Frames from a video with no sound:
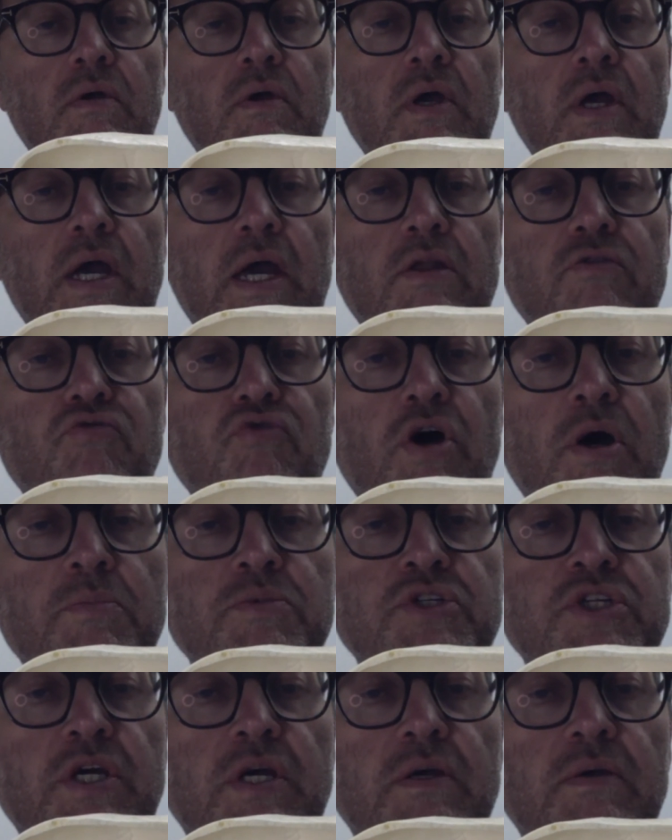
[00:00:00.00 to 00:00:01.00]
and
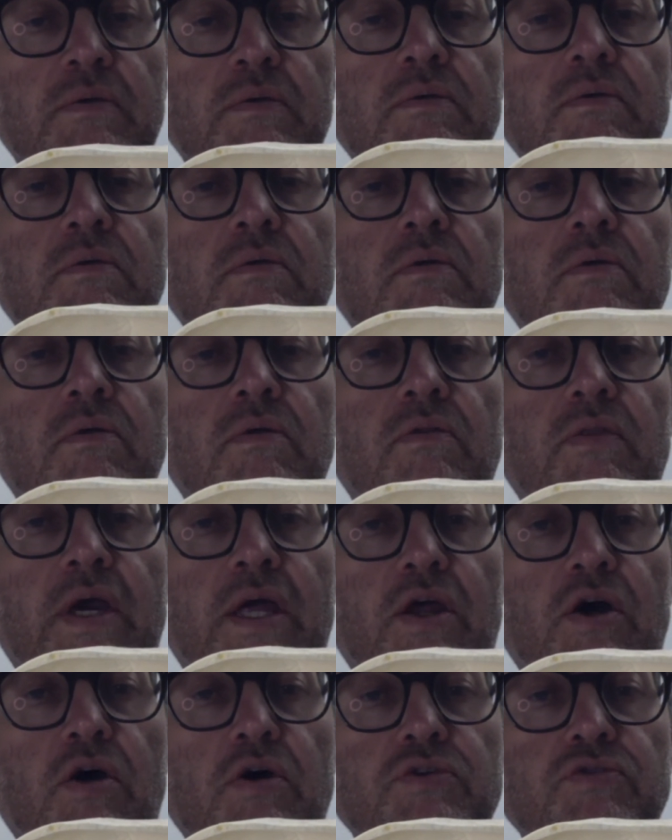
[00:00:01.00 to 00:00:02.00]
rupture that
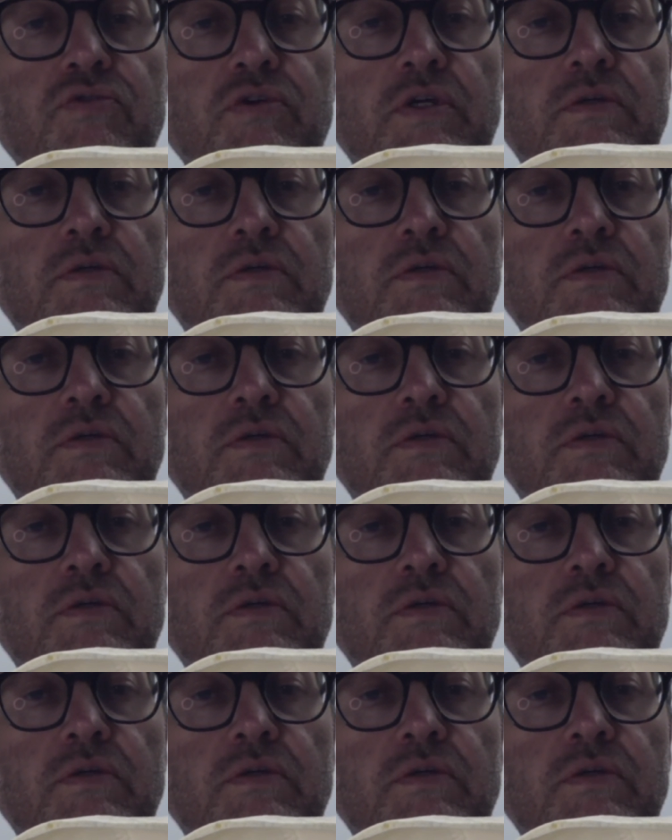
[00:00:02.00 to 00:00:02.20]
artery.